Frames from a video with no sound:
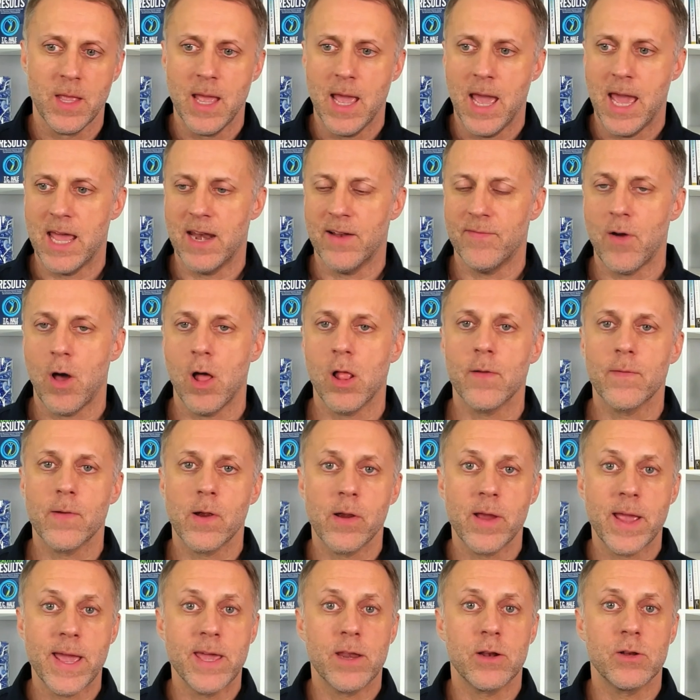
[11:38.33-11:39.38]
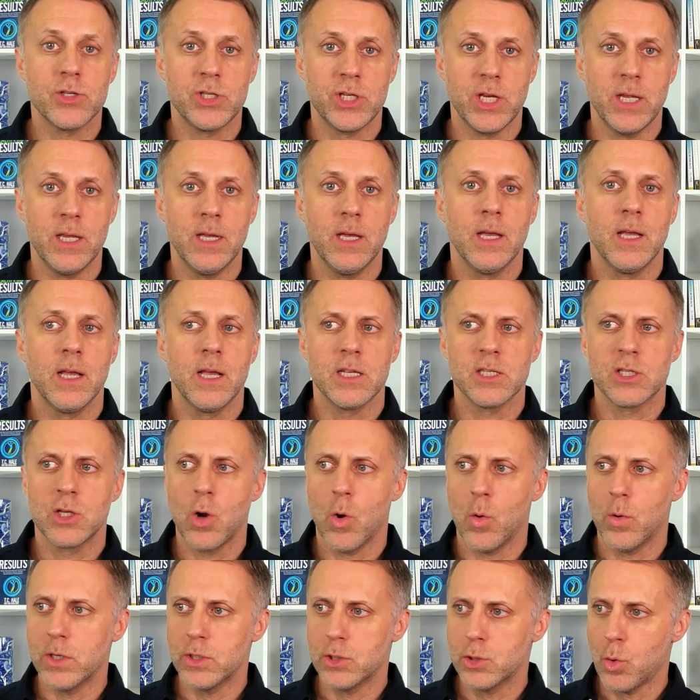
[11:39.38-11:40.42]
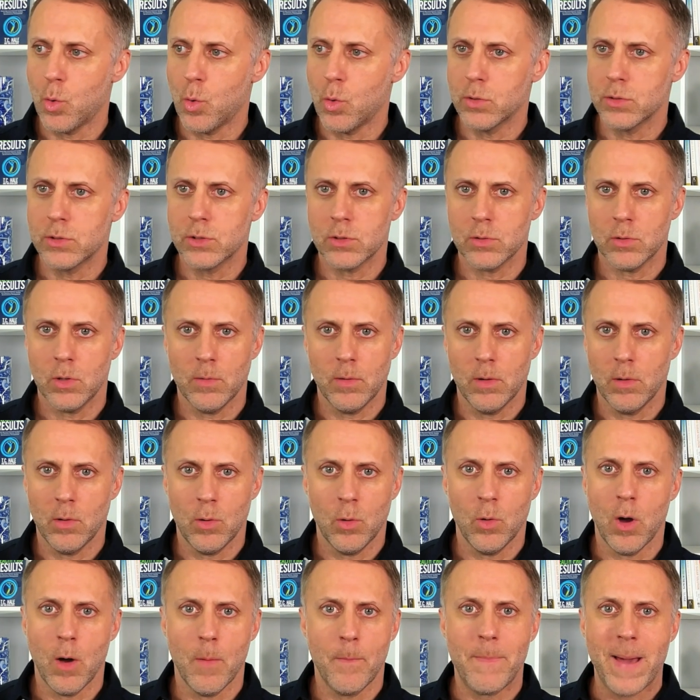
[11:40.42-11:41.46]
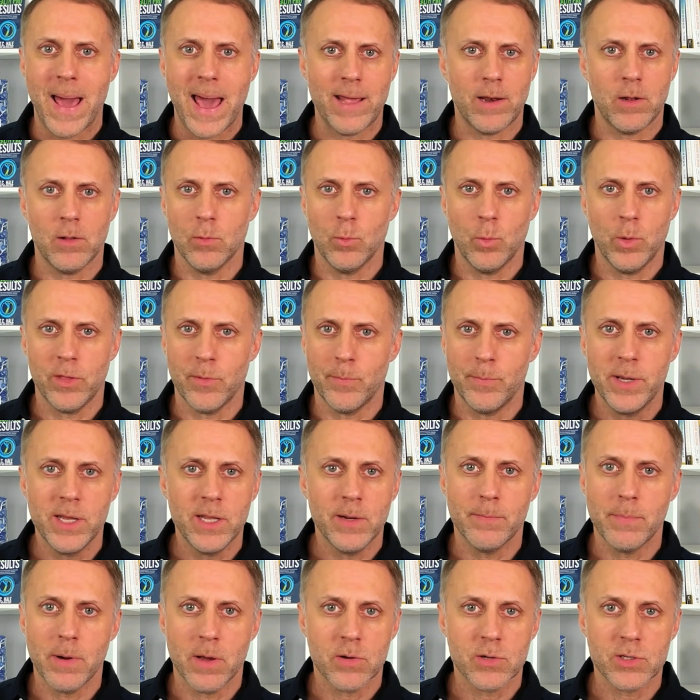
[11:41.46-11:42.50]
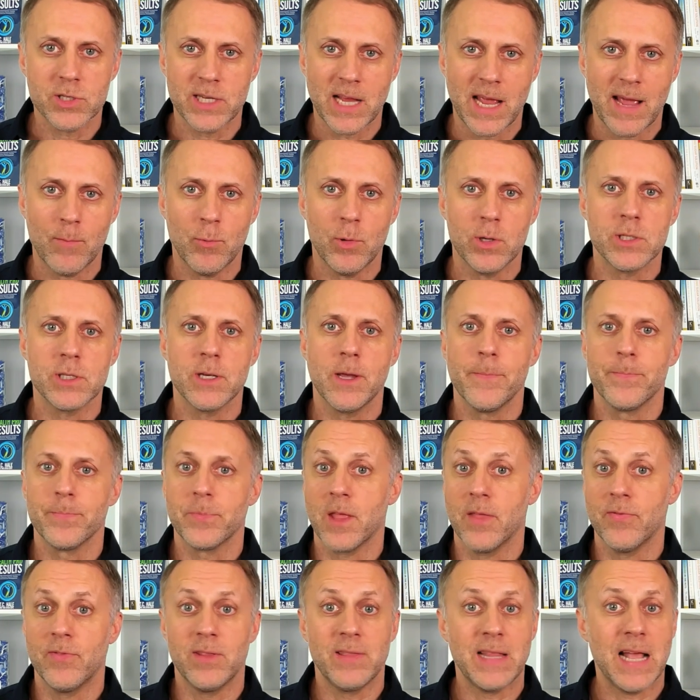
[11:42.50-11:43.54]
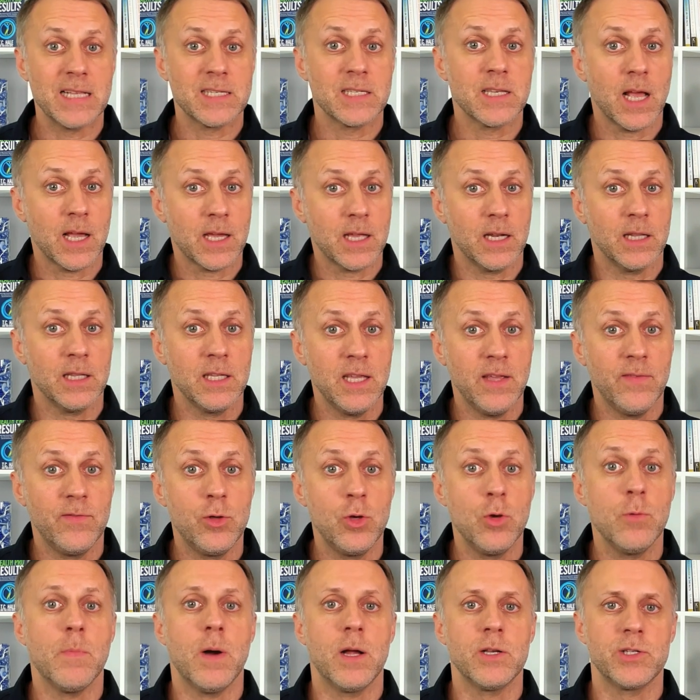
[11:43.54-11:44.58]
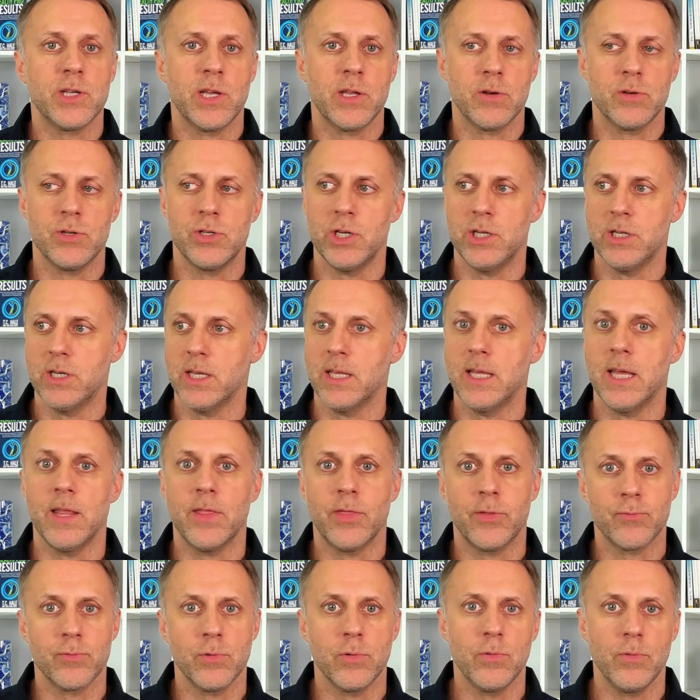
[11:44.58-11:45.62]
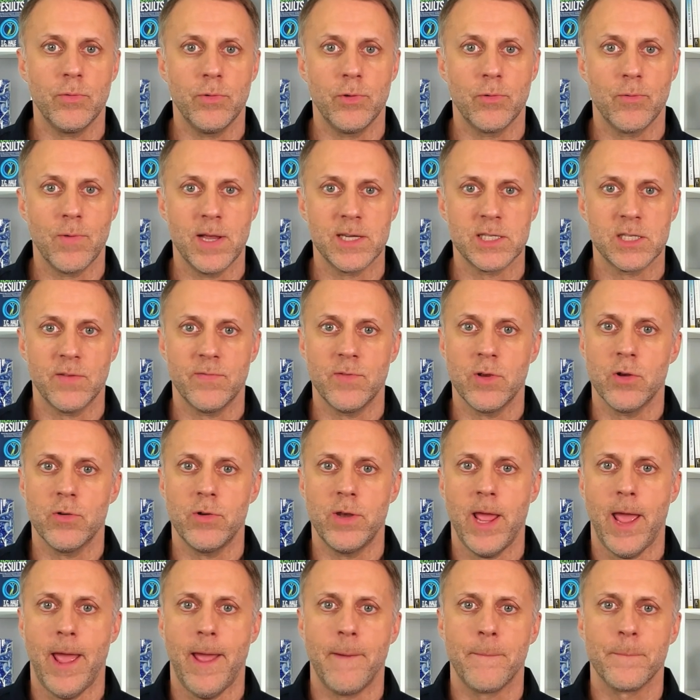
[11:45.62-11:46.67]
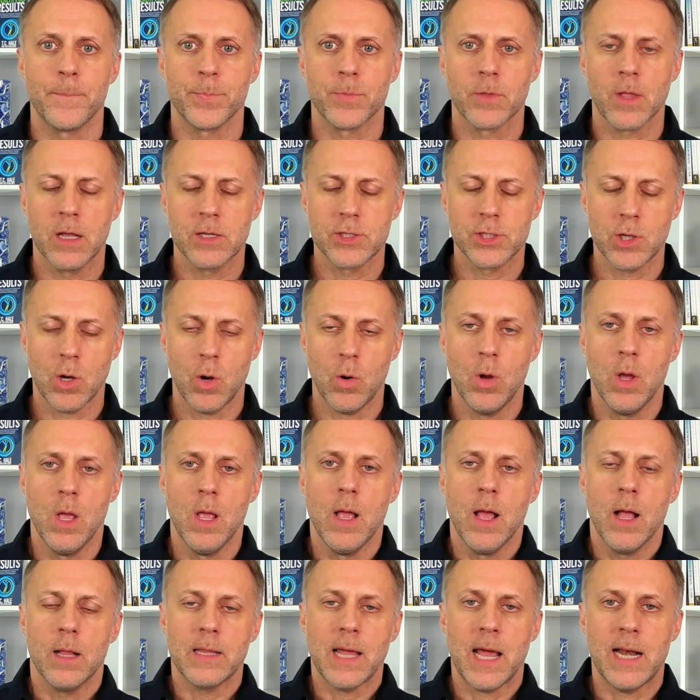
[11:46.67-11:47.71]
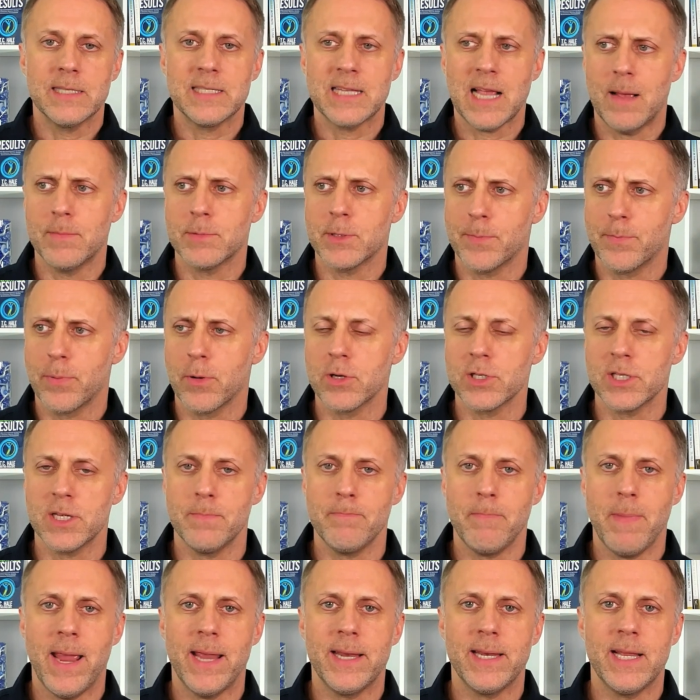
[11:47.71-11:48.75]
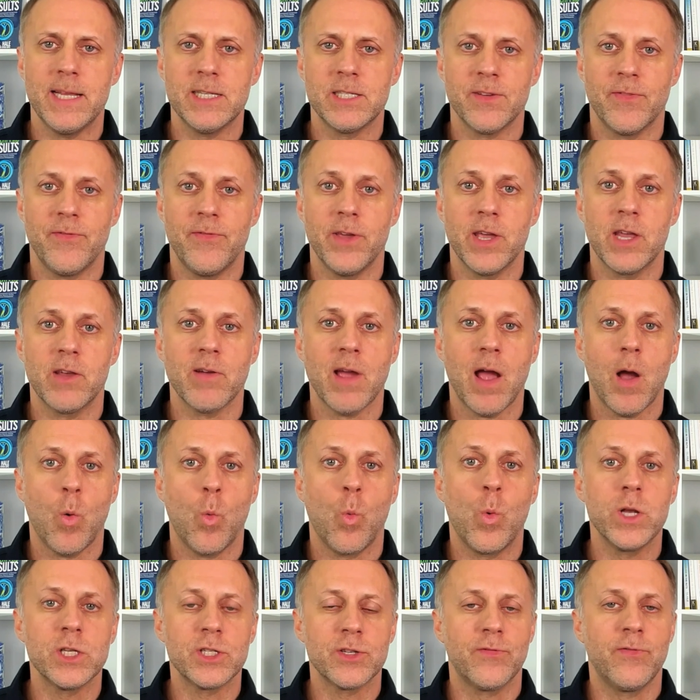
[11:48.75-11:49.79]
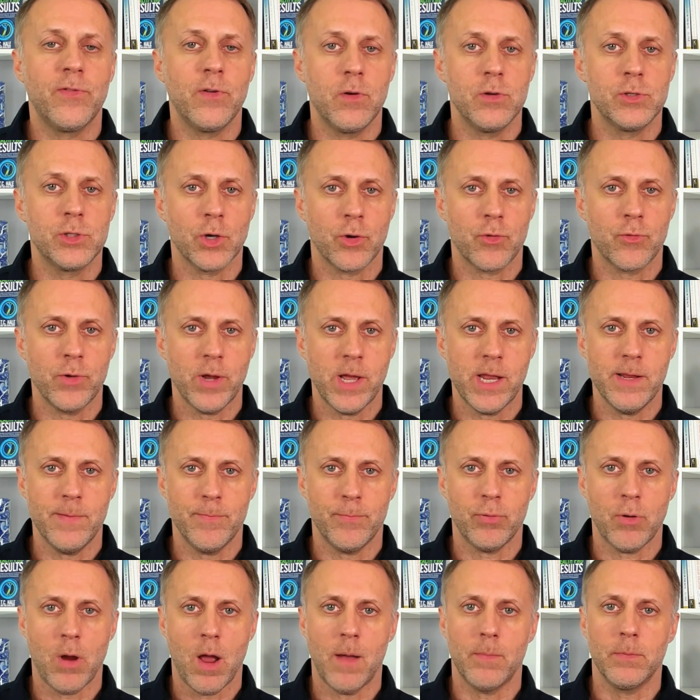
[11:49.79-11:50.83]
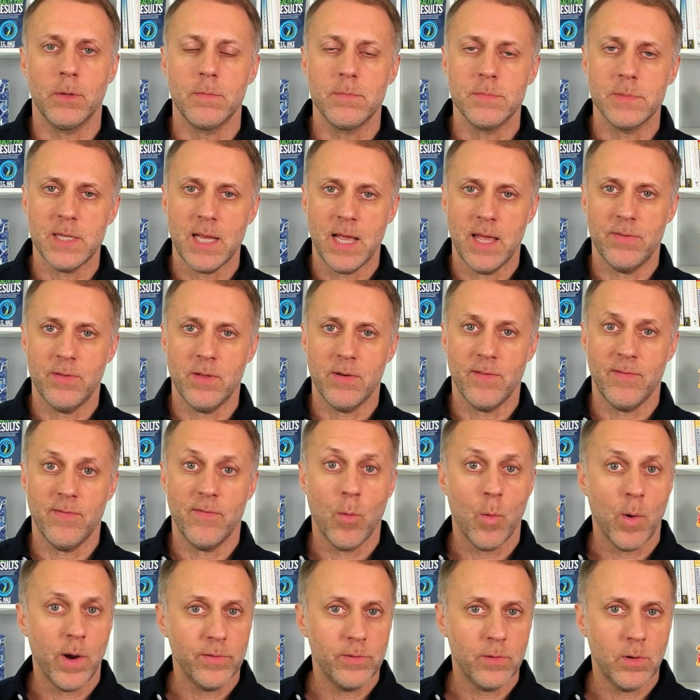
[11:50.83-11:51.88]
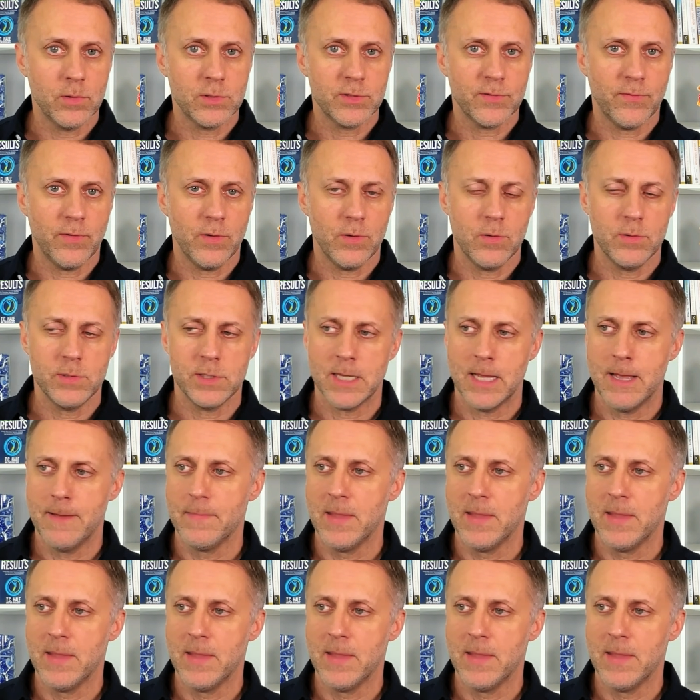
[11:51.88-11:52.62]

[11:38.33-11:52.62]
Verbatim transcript: And if all of our energy is going towards a battle with a peanut butter sandwich, then that's not going to leave you much energy to get through the rest of your day. So a lot of times a person may need to figure out which foods are creating problems and then avoid those foods.